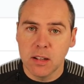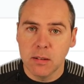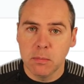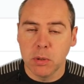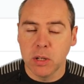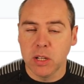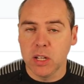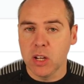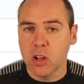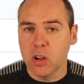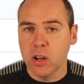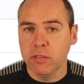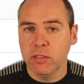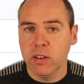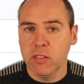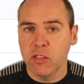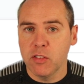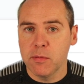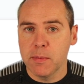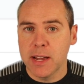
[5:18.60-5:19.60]
but the other
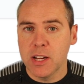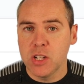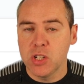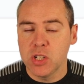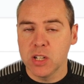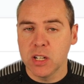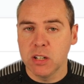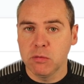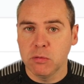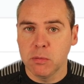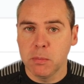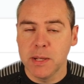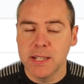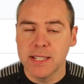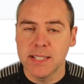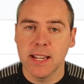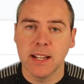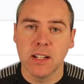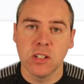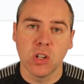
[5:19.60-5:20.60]
information will be
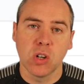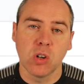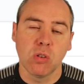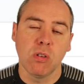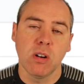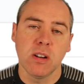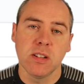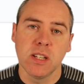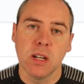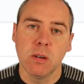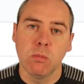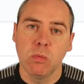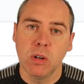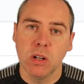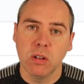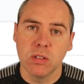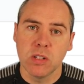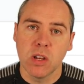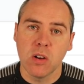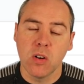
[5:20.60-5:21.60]
synced across in
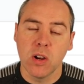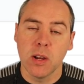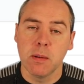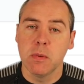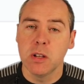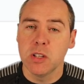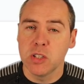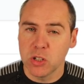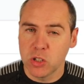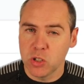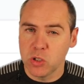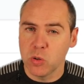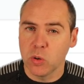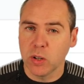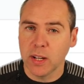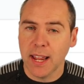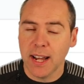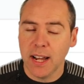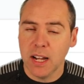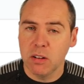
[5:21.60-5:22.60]
real time, such as your
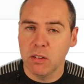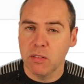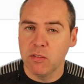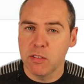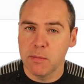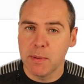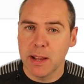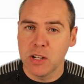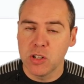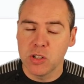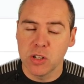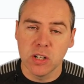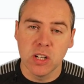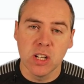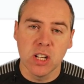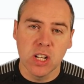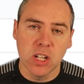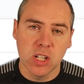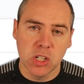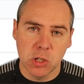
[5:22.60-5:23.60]
calendar information,
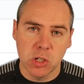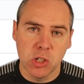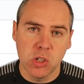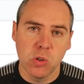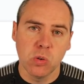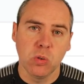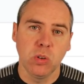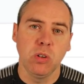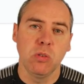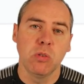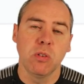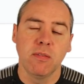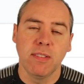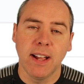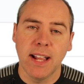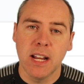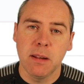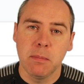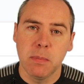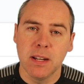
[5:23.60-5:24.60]
to ensure your
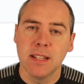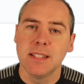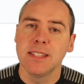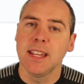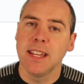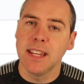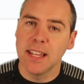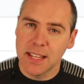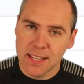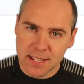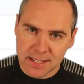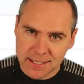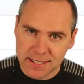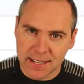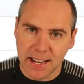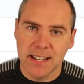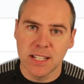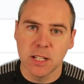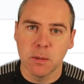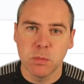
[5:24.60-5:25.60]
availability
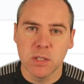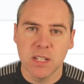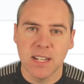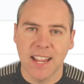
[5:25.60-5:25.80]
stays up to